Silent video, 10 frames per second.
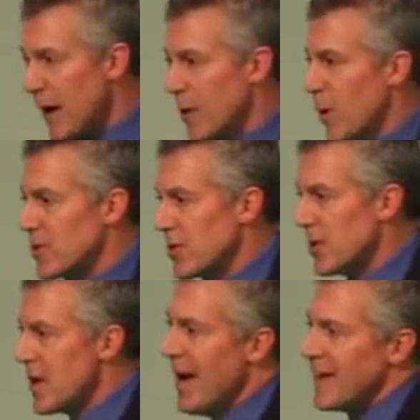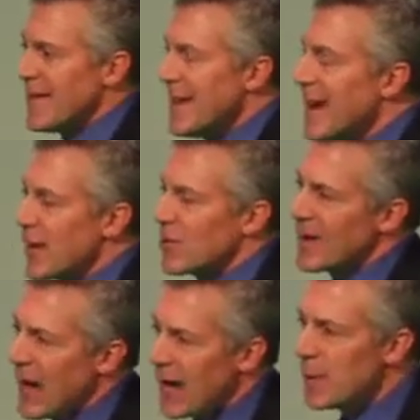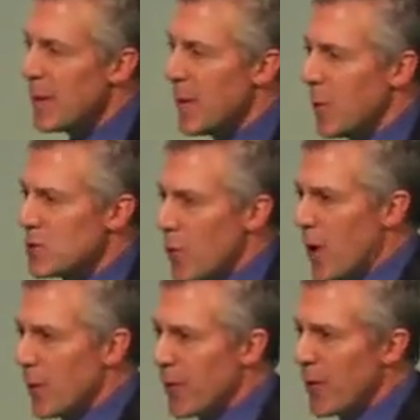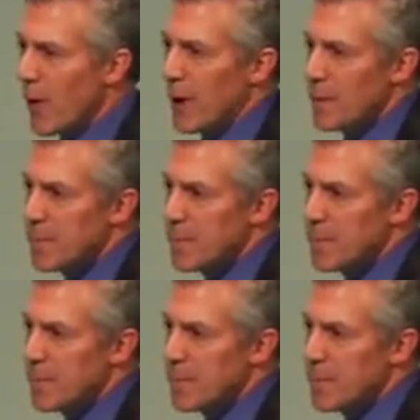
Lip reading: my question is, did he actually lie to me about what's wrong with the car?